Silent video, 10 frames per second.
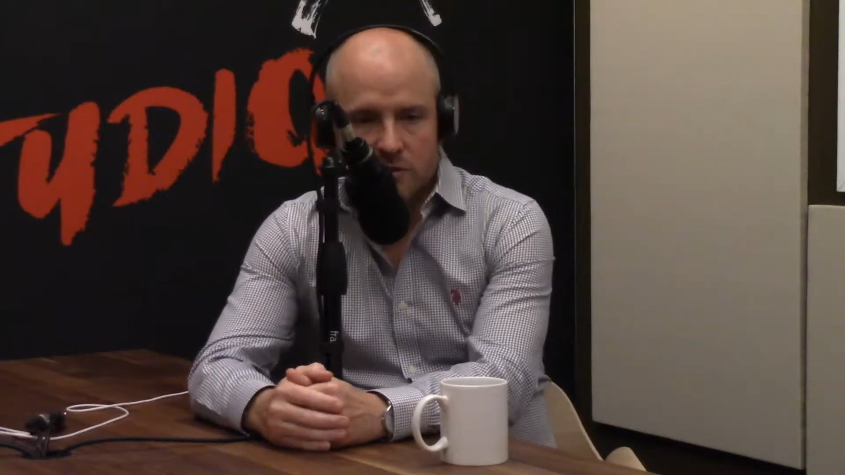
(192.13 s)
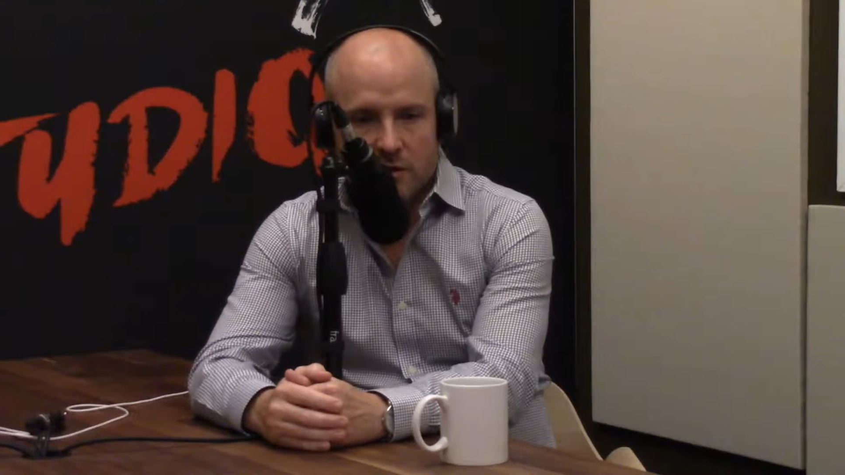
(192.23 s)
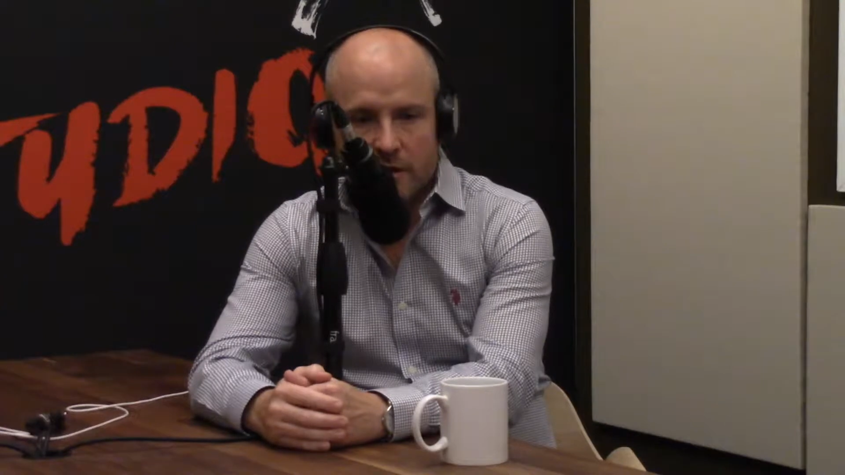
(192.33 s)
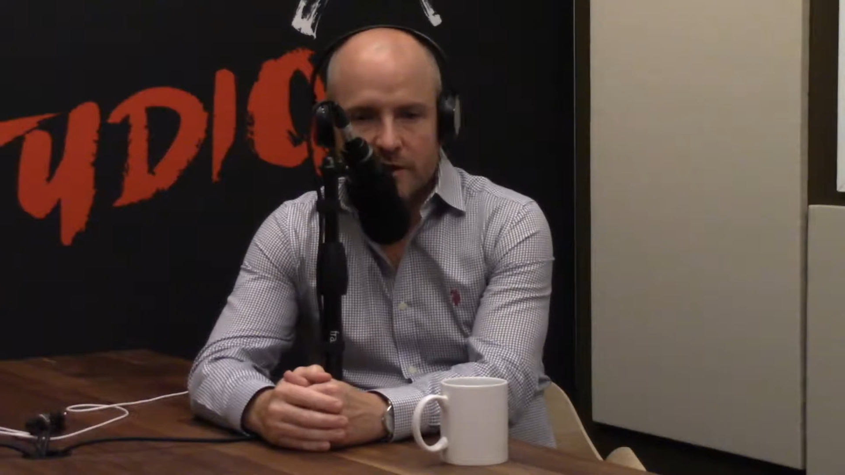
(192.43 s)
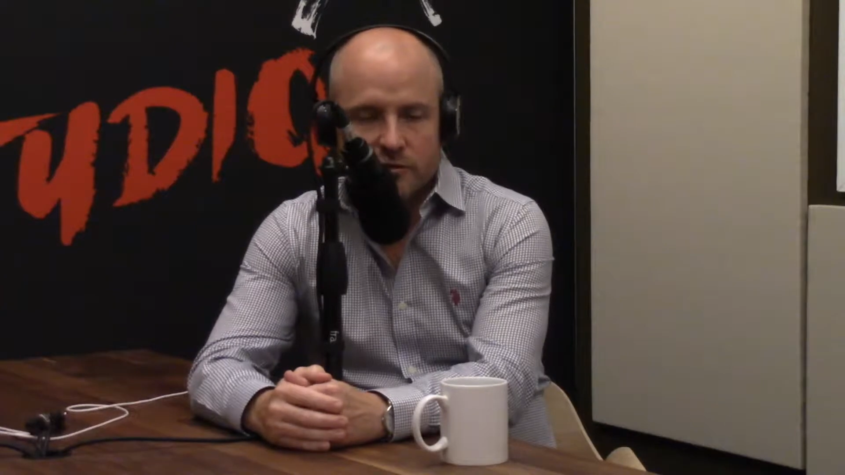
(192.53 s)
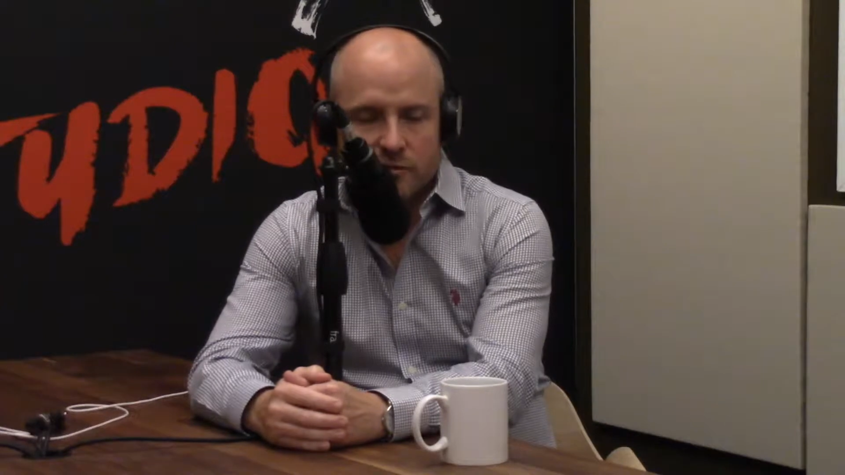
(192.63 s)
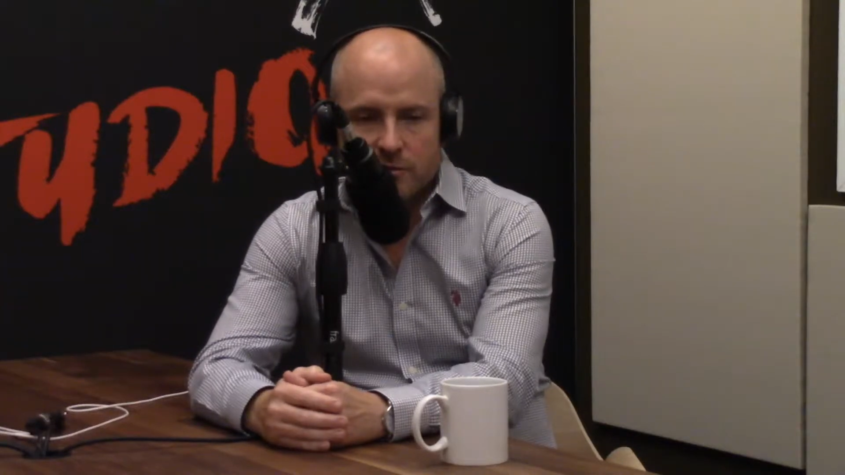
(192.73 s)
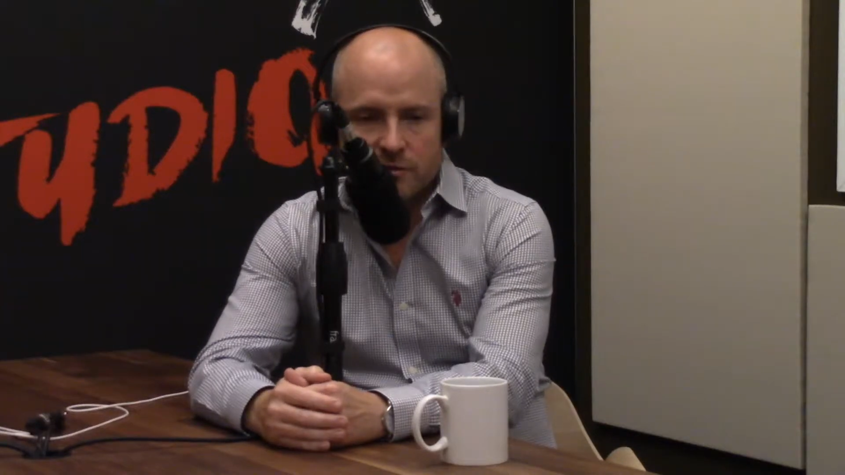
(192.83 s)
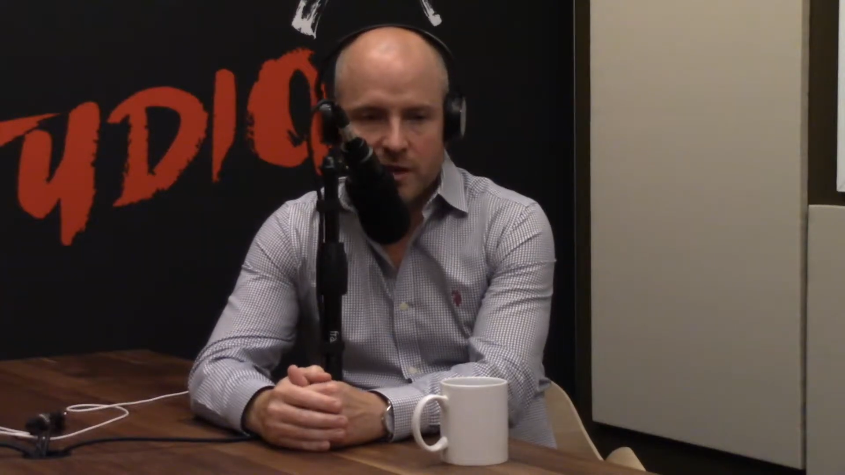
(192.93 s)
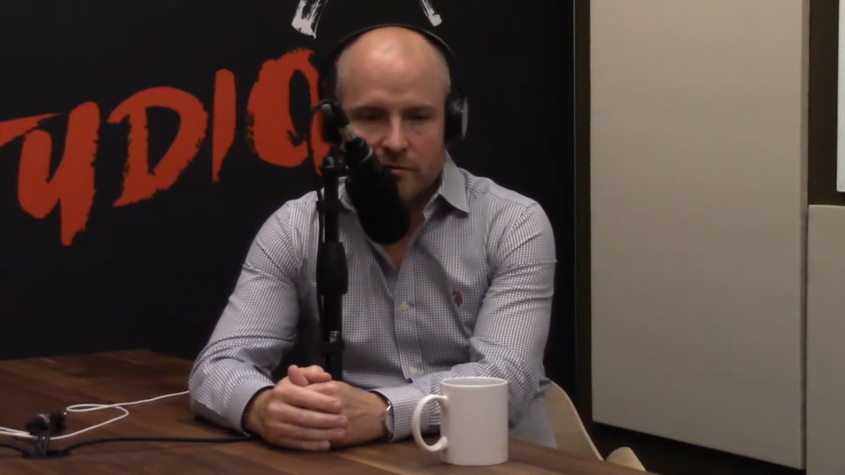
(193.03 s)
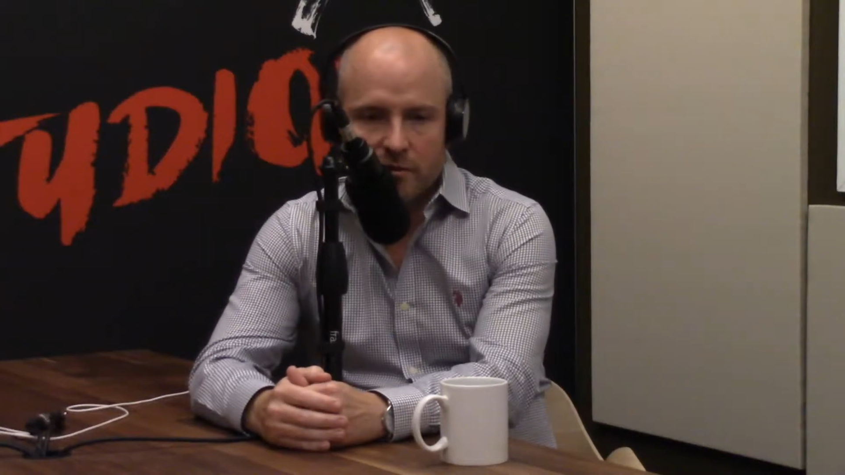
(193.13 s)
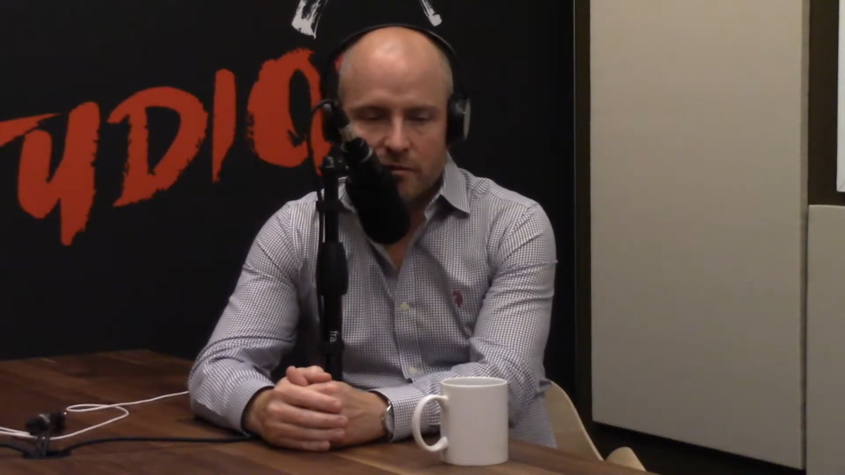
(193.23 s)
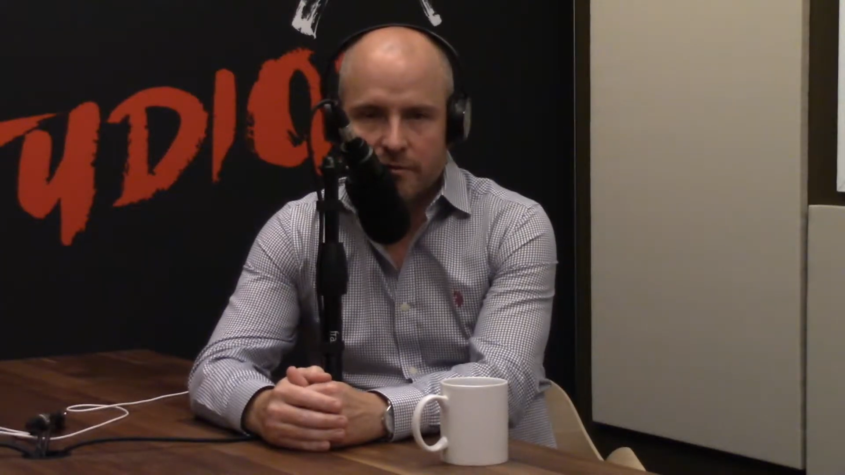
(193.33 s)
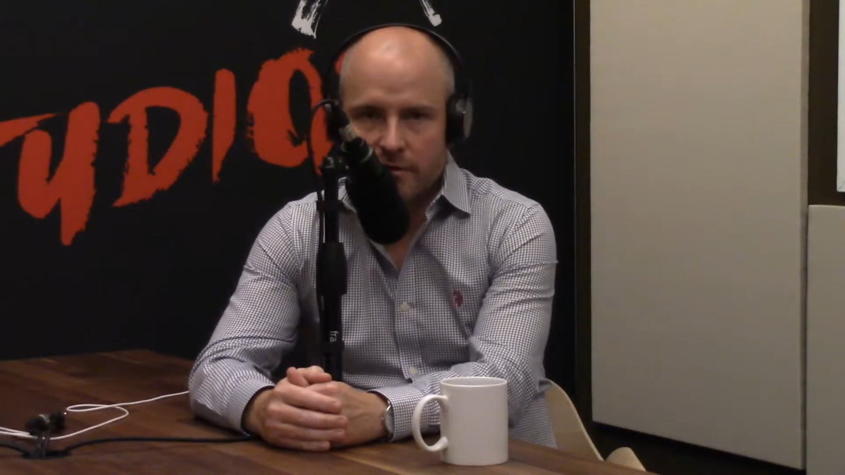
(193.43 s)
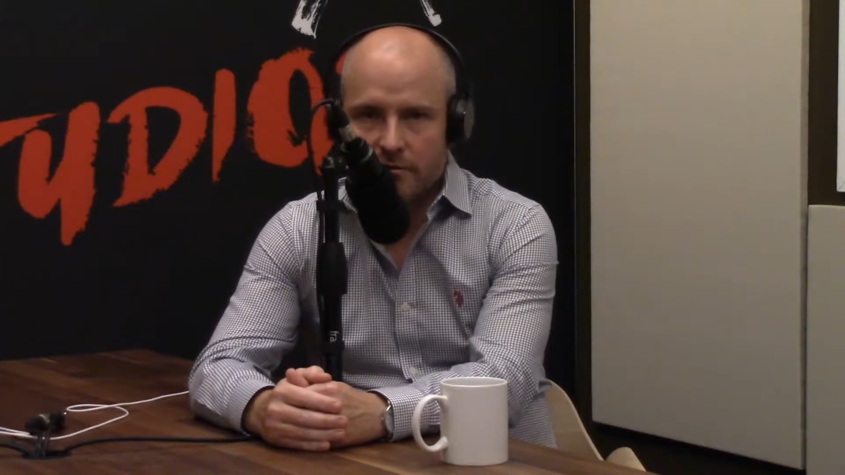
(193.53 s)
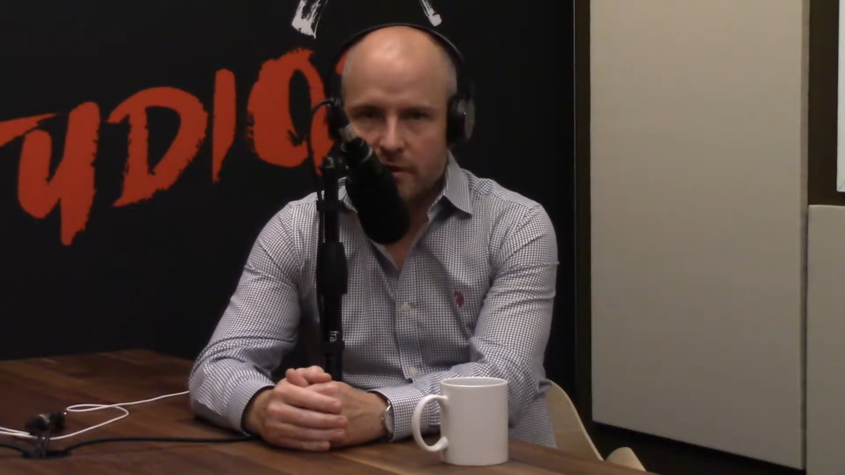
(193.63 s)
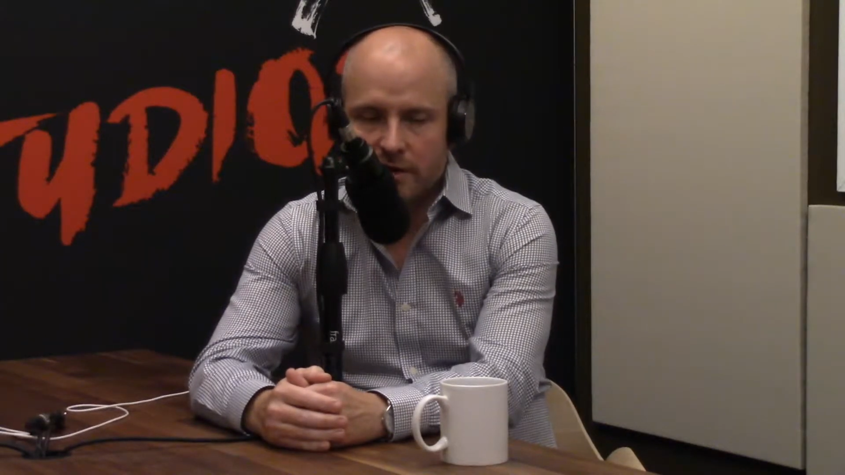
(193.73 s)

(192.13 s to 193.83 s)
lighting distributors get involved in this, Greg.